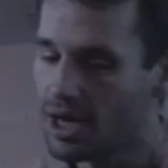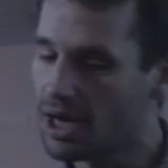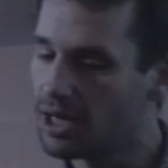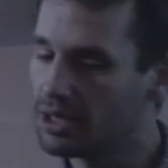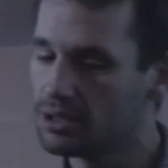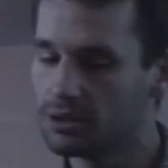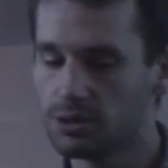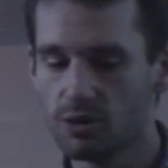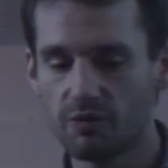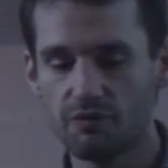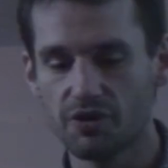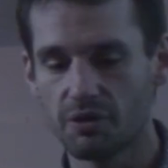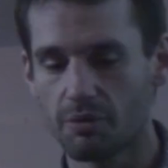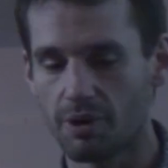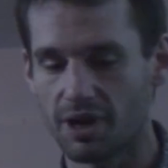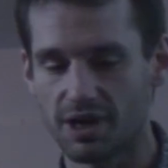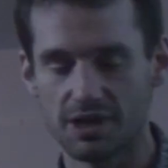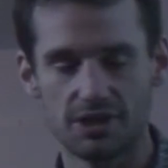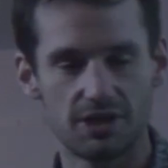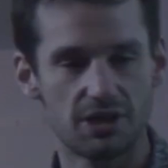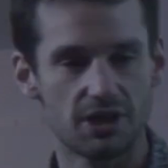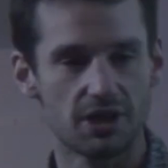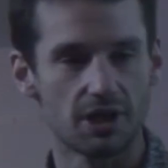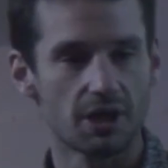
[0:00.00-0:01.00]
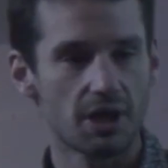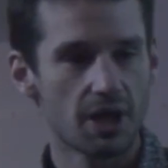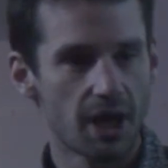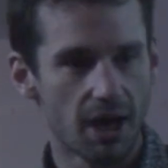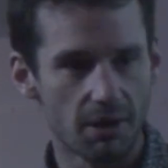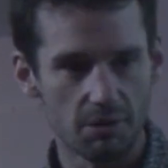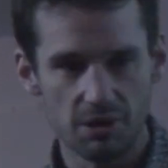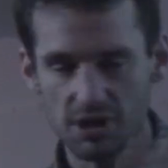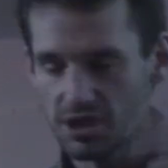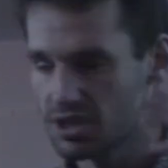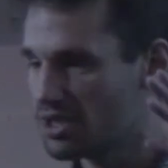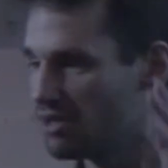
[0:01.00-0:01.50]
I love your idea,
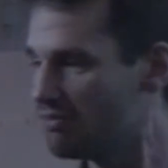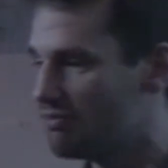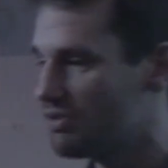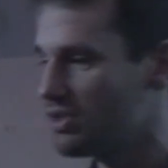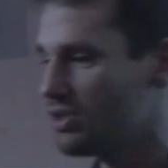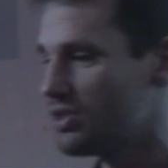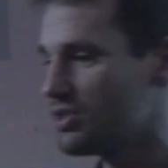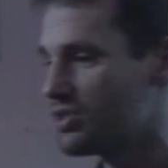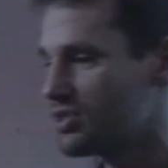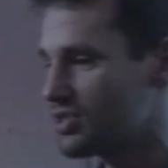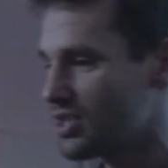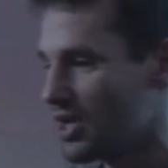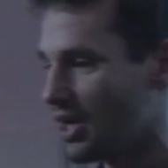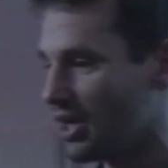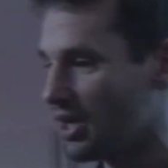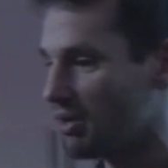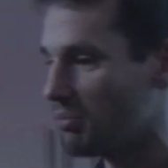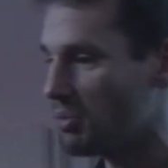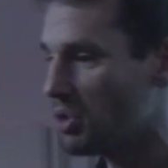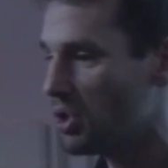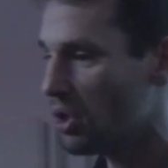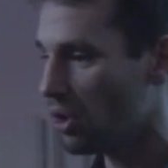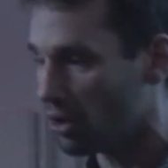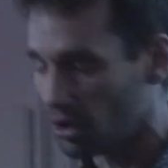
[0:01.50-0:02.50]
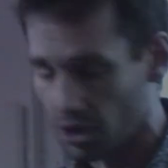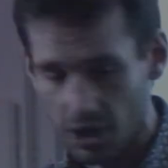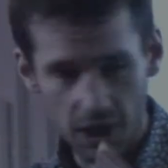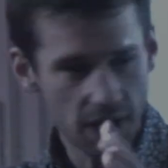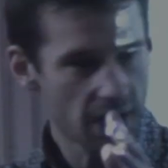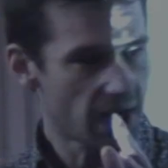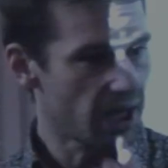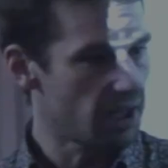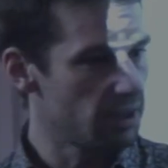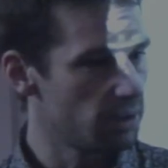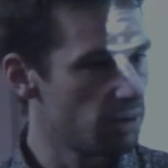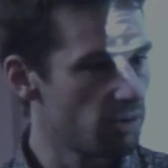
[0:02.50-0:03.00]
I'm going to give you this time. Or,
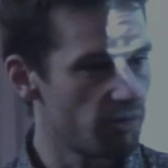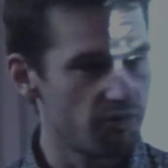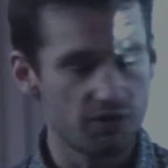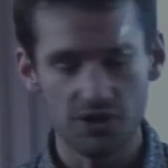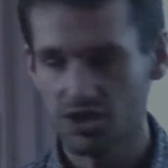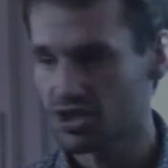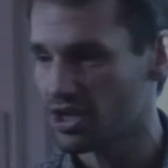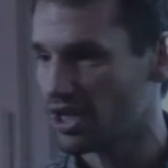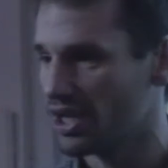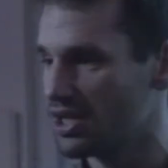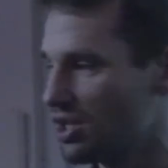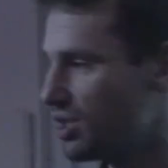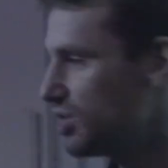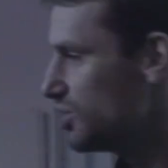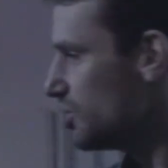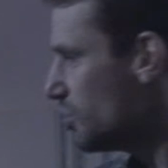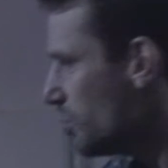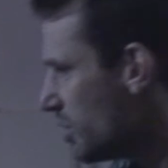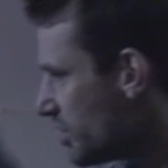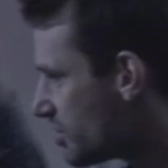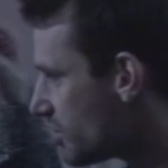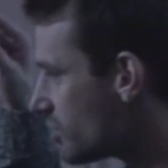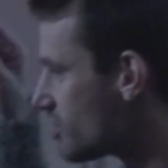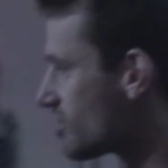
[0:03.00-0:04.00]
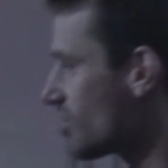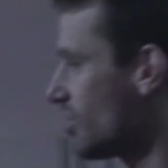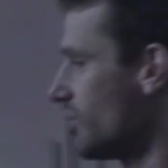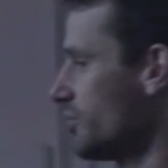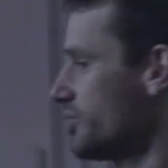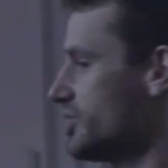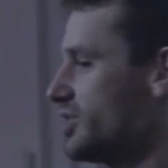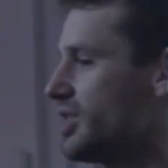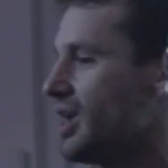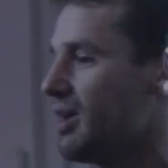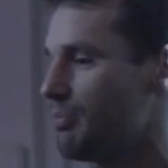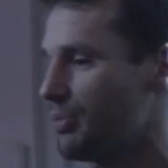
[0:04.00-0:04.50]
I love this idea, you need to
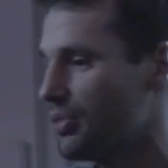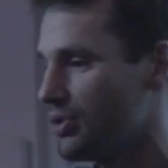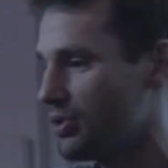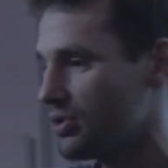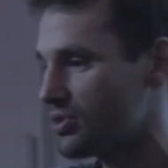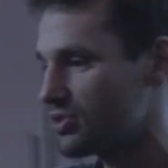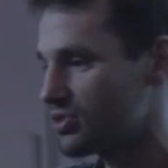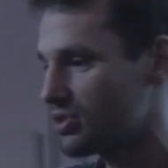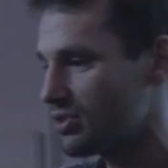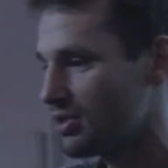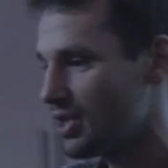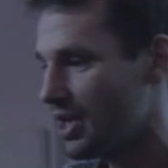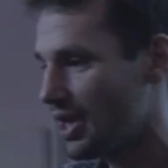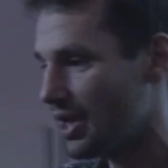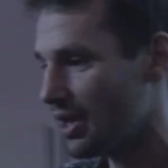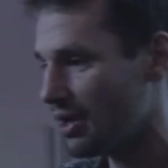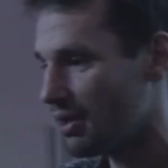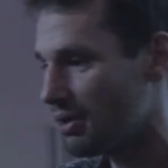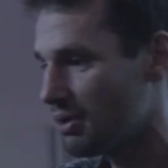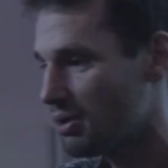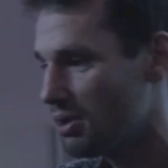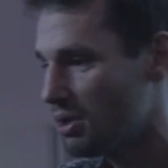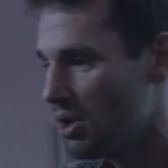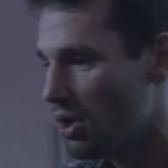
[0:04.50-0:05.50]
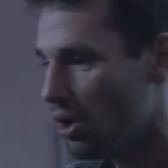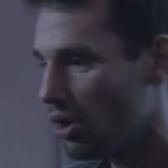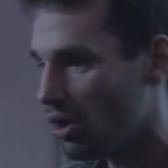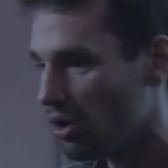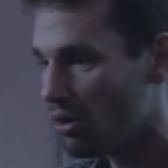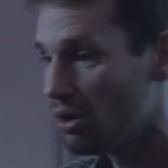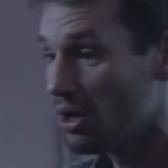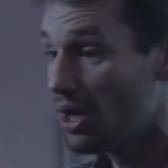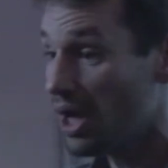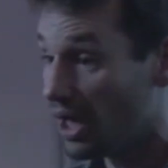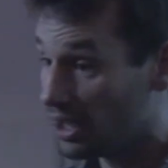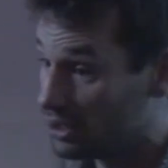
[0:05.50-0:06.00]
talk to that person there.
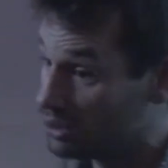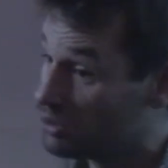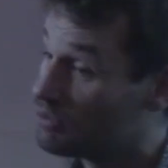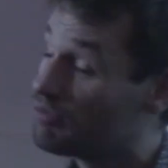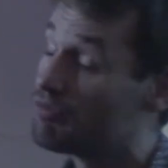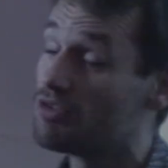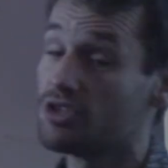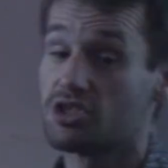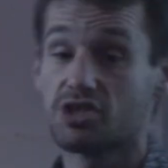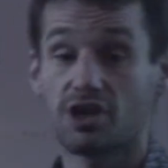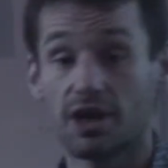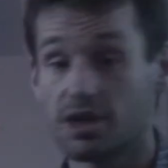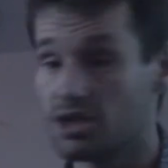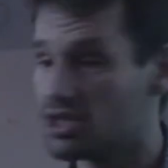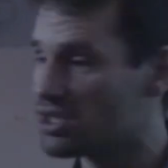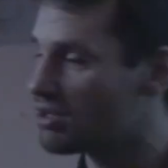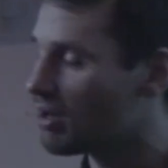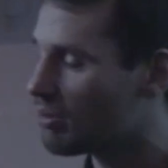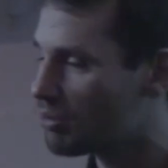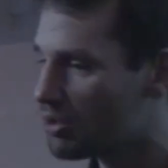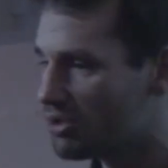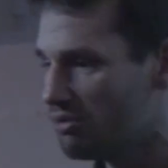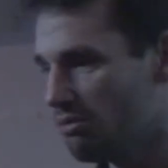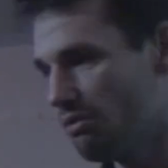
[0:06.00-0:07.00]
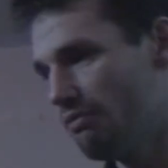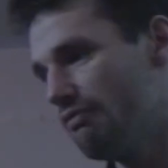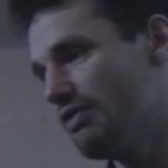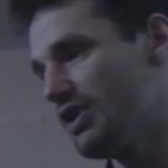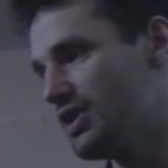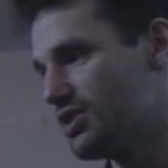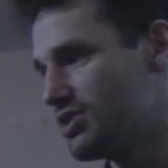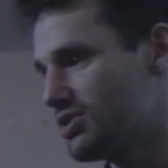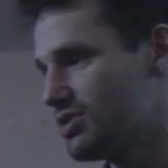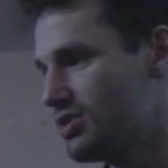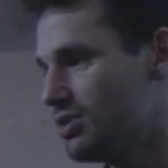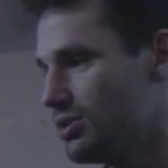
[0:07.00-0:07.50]
Or, I love this idea, I'm going to
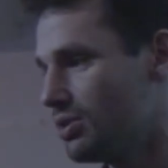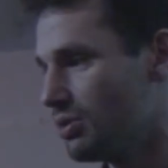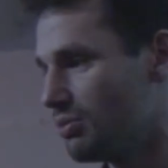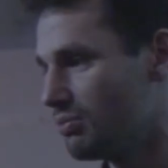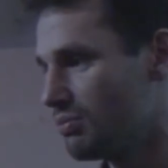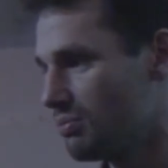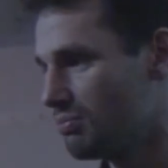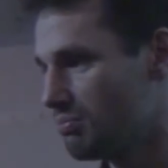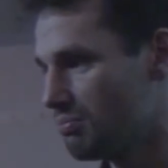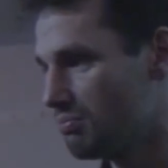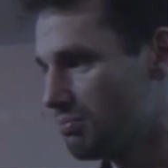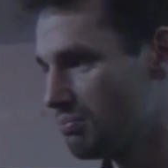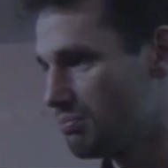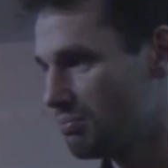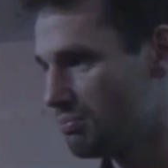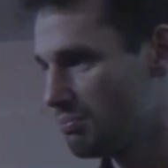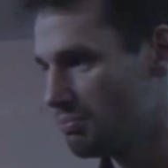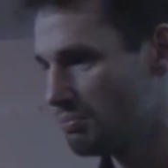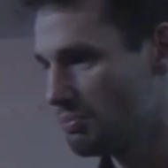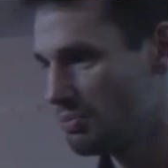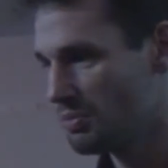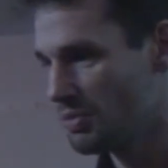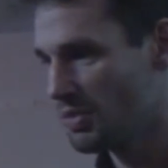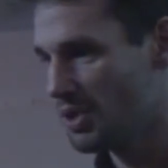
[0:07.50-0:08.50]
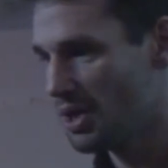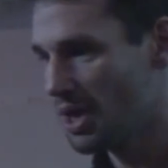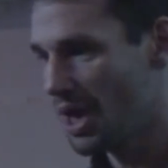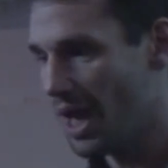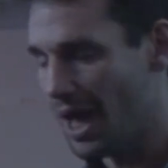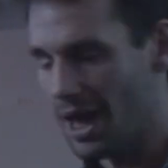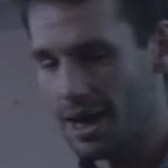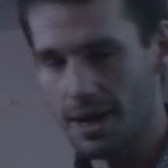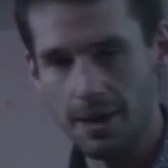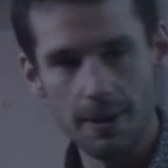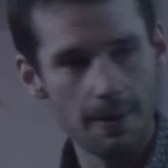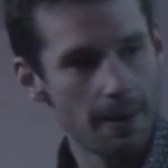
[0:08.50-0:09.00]
invest in you.
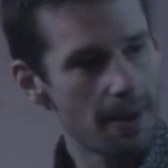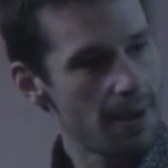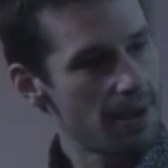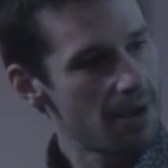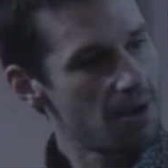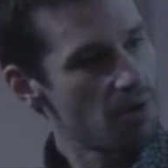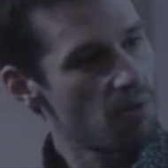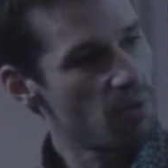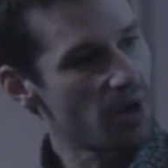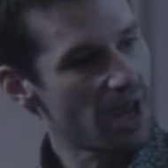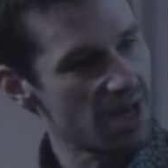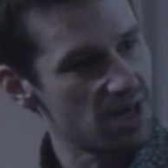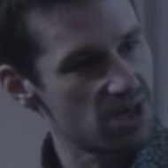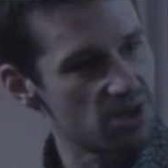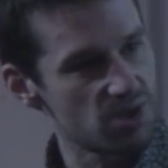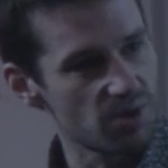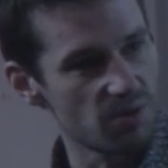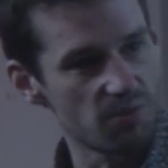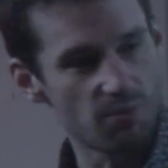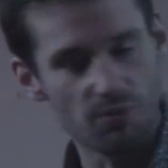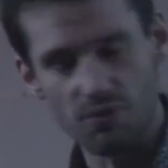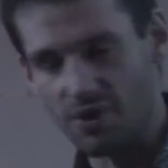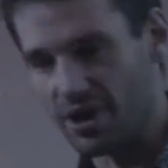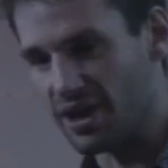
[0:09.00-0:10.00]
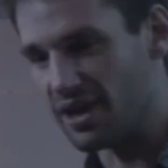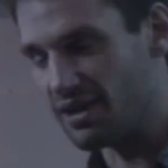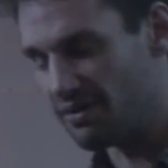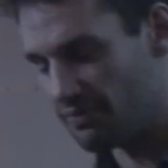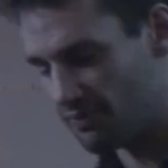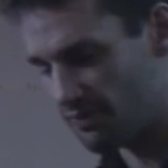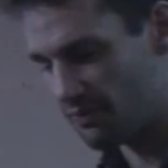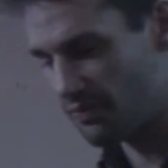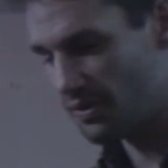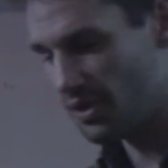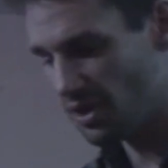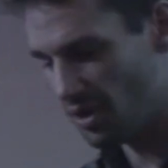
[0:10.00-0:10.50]
And we end up
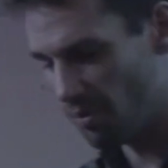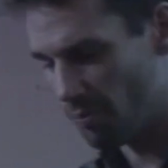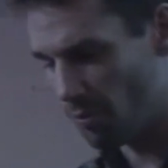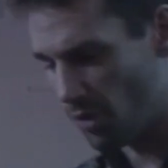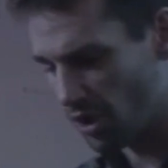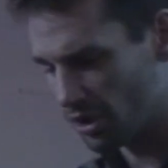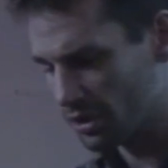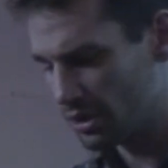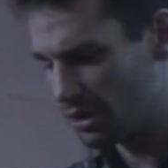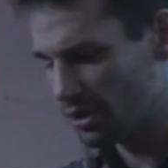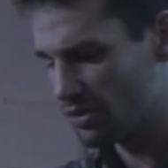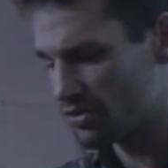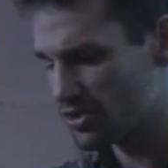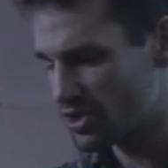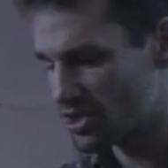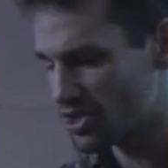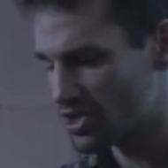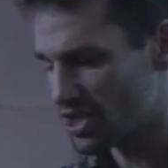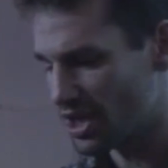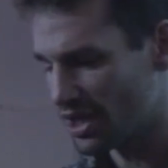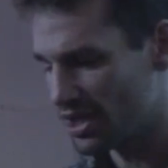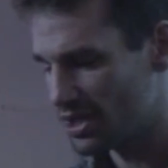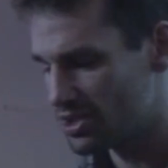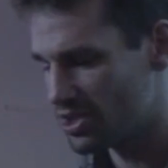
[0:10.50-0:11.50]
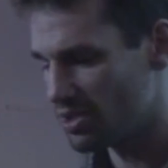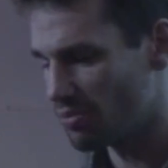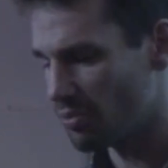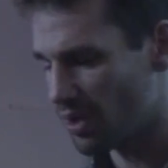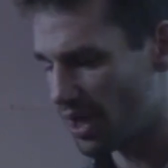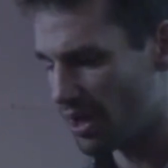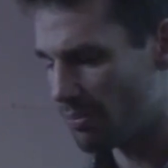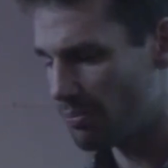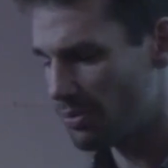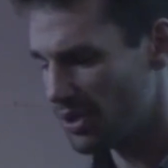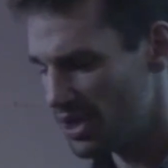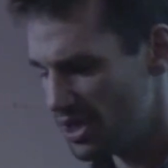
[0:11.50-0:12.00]
with a model of society
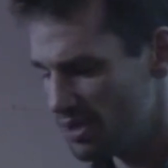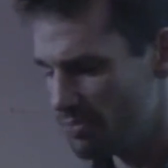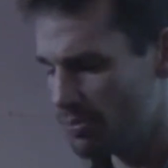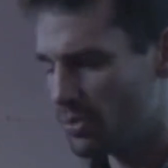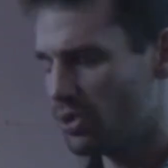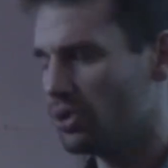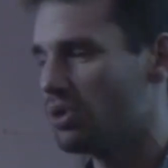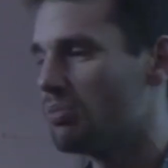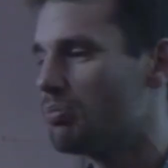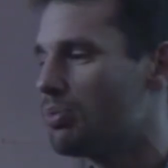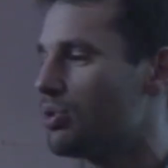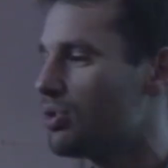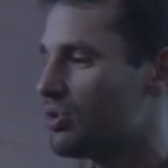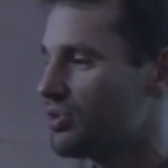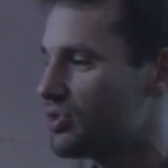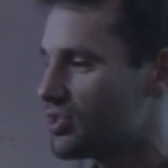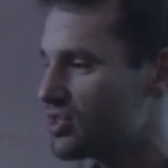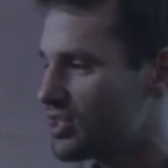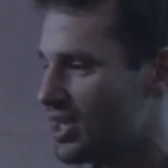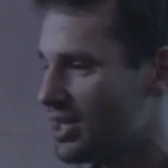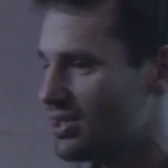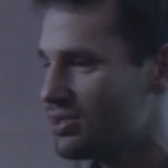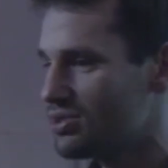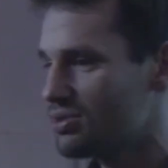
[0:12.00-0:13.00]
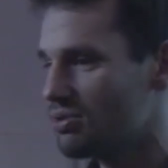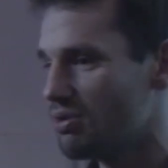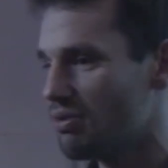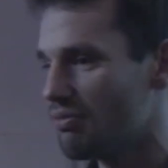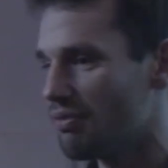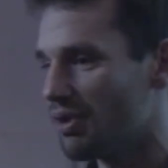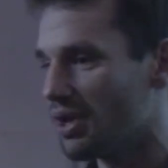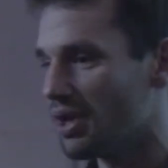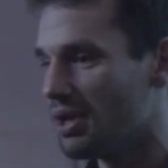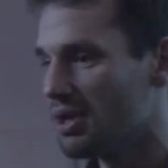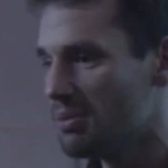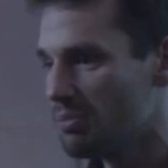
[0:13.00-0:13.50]
where people are put at the centre
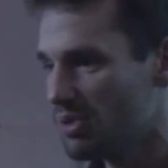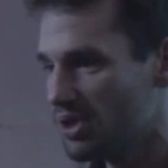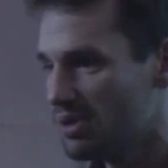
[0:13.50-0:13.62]
of it.